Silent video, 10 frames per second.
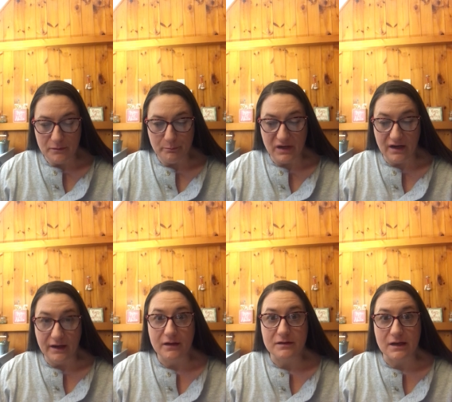
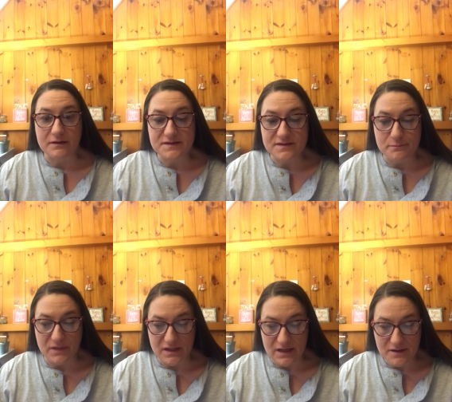by next
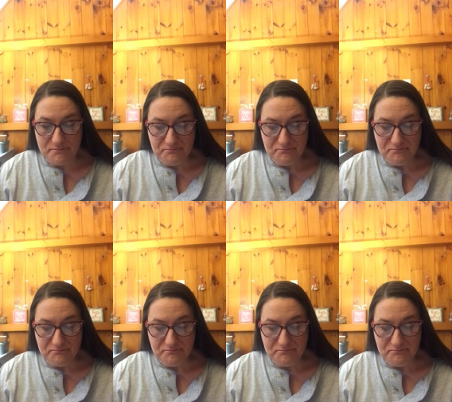Monday.